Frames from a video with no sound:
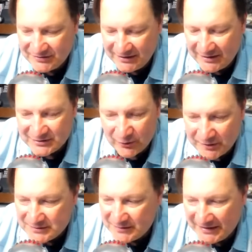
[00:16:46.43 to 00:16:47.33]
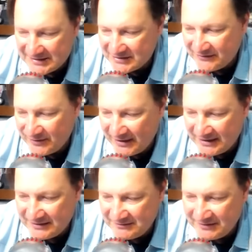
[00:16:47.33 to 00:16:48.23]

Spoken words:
He has always been passed over, and